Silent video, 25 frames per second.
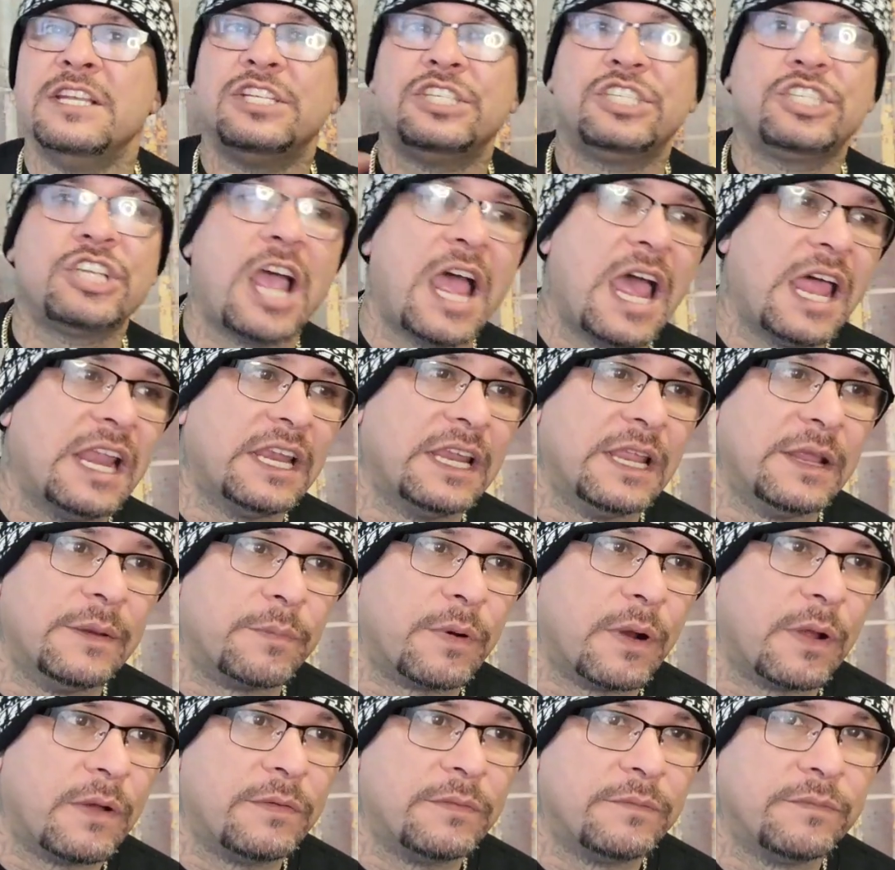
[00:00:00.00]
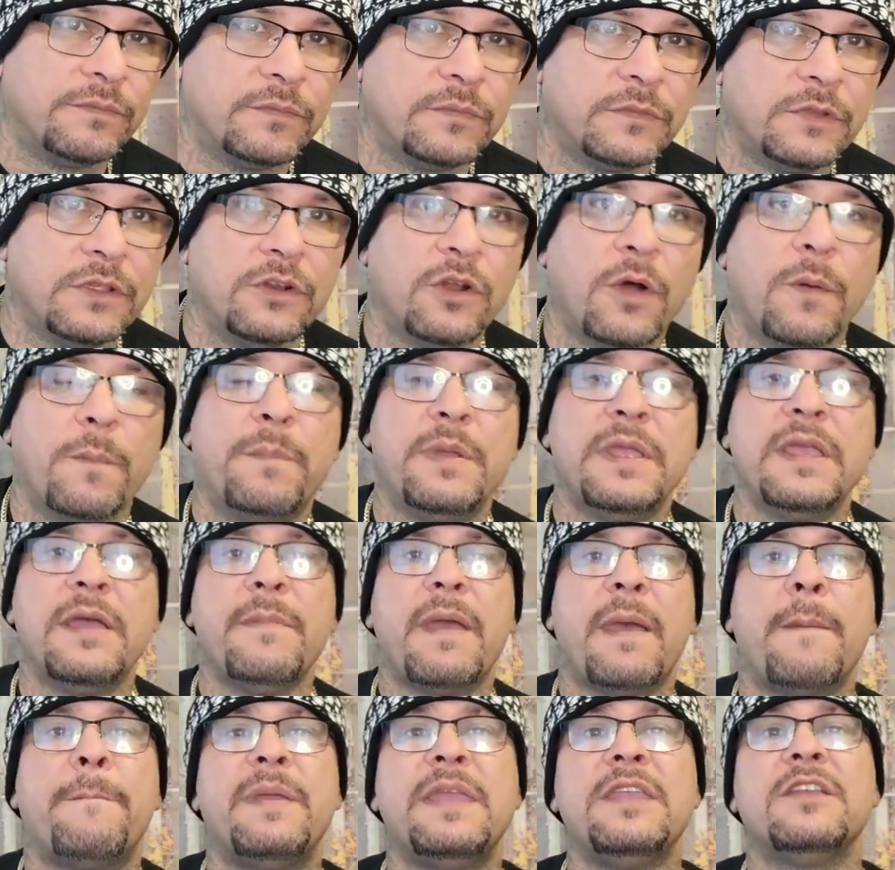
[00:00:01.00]
Chale, bro, you know, be a
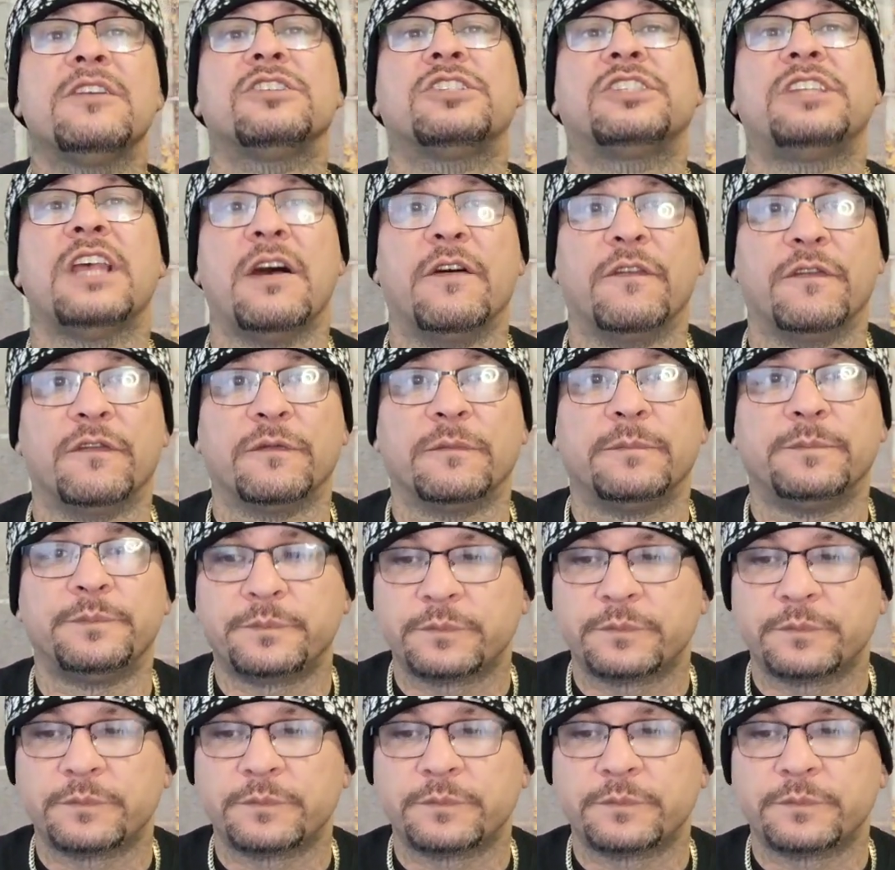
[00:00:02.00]
man, be yourself.